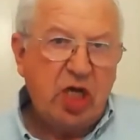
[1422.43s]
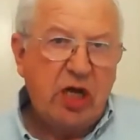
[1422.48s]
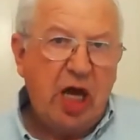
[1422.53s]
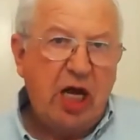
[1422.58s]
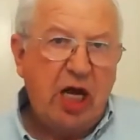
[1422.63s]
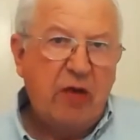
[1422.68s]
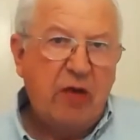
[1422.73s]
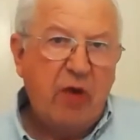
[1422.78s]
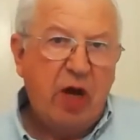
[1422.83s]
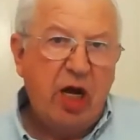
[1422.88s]
And
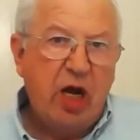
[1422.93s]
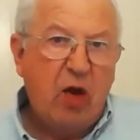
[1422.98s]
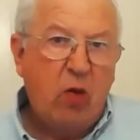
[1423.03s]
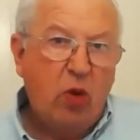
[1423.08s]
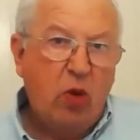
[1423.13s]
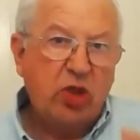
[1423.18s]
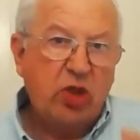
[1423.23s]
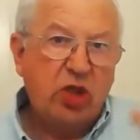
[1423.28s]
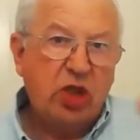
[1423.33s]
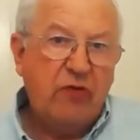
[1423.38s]
I
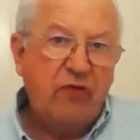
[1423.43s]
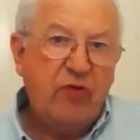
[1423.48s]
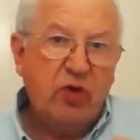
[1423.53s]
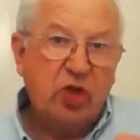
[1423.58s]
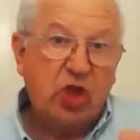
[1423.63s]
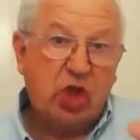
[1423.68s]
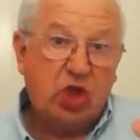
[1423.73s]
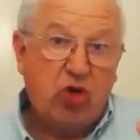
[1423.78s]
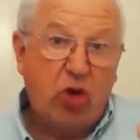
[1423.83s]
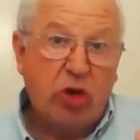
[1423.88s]
want to give you
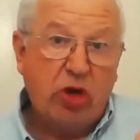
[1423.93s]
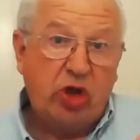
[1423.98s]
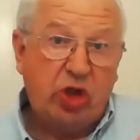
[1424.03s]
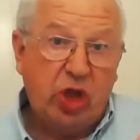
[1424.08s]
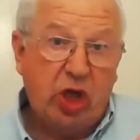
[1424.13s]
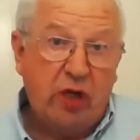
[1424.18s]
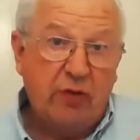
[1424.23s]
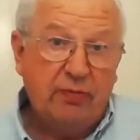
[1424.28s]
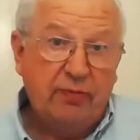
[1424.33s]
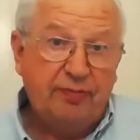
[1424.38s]
a
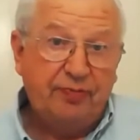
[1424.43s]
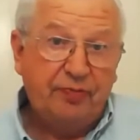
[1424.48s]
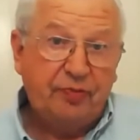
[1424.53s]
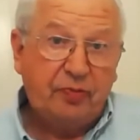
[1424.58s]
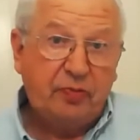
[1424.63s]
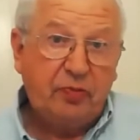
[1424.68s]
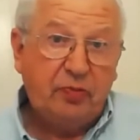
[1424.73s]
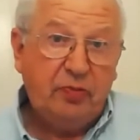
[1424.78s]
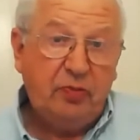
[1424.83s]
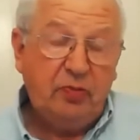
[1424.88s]
structure
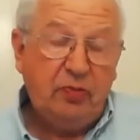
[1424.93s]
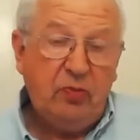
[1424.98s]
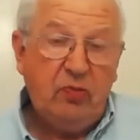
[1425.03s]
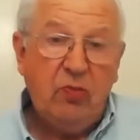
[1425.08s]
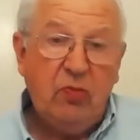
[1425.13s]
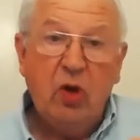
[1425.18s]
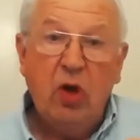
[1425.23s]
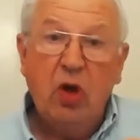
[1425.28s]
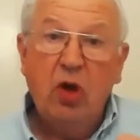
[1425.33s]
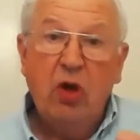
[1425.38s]

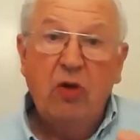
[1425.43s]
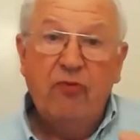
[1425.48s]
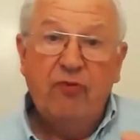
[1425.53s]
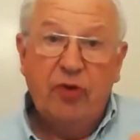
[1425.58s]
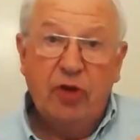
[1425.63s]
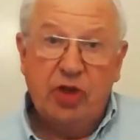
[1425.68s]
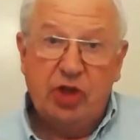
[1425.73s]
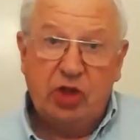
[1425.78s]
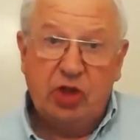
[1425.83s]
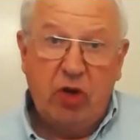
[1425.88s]

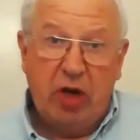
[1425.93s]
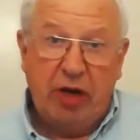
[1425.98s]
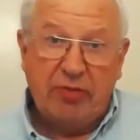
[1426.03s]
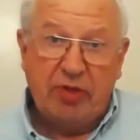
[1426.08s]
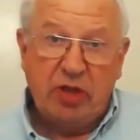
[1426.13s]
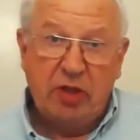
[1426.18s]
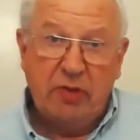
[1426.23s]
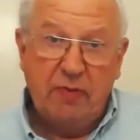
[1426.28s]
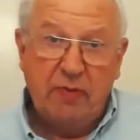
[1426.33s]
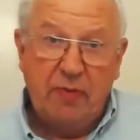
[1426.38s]
for a
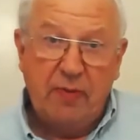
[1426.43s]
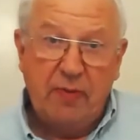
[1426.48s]
script.